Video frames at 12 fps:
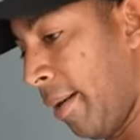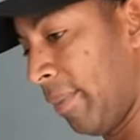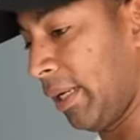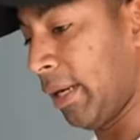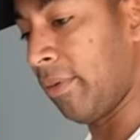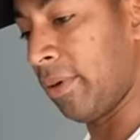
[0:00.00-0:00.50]
I
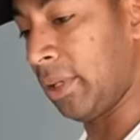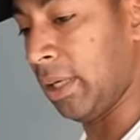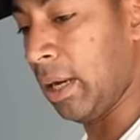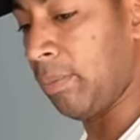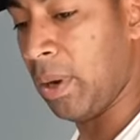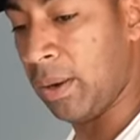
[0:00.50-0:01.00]
mean,
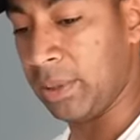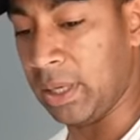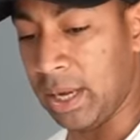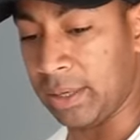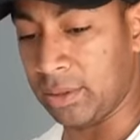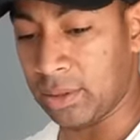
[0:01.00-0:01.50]
everything. I probably
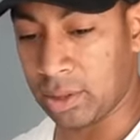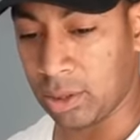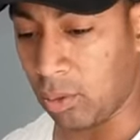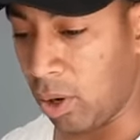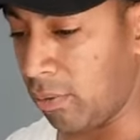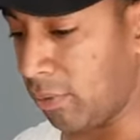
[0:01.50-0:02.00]
got
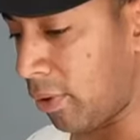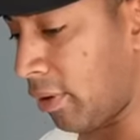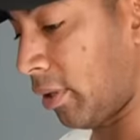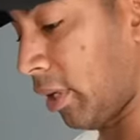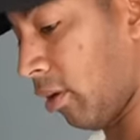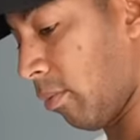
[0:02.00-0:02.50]
12 of
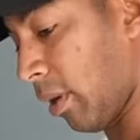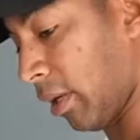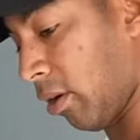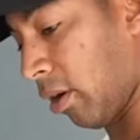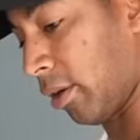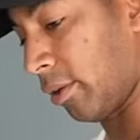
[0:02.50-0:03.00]
everything on my
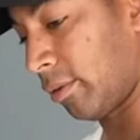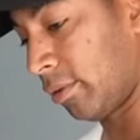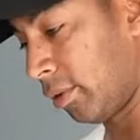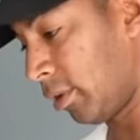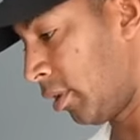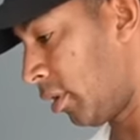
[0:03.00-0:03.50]
cart,
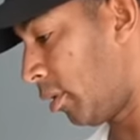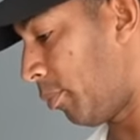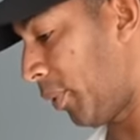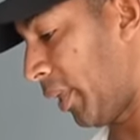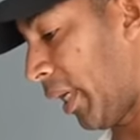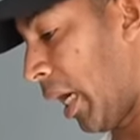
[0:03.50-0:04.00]

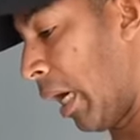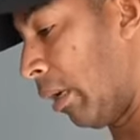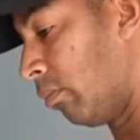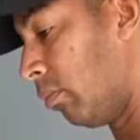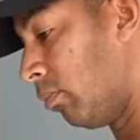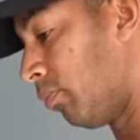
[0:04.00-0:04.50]
but
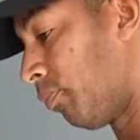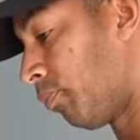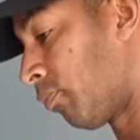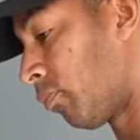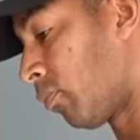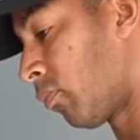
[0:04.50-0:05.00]
um,
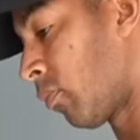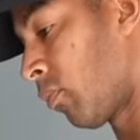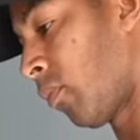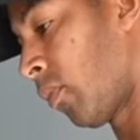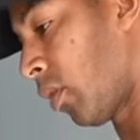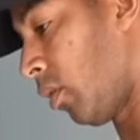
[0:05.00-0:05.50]

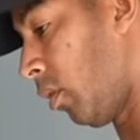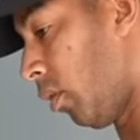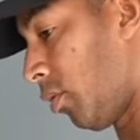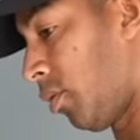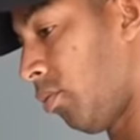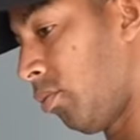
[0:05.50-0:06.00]
you
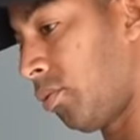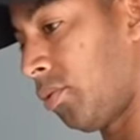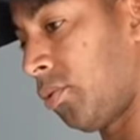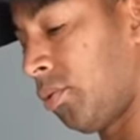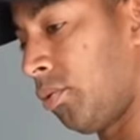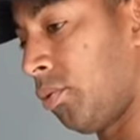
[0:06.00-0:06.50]
know, you
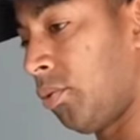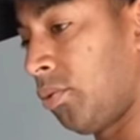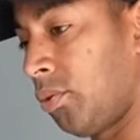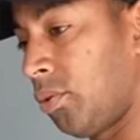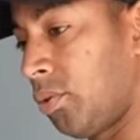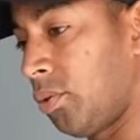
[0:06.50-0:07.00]

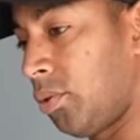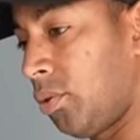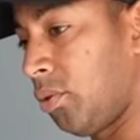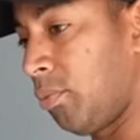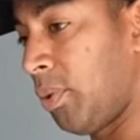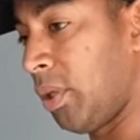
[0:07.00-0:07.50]
you
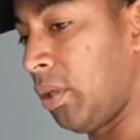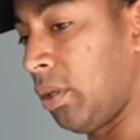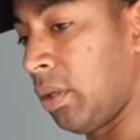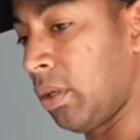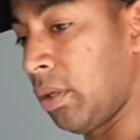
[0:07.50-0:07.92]
you'll be.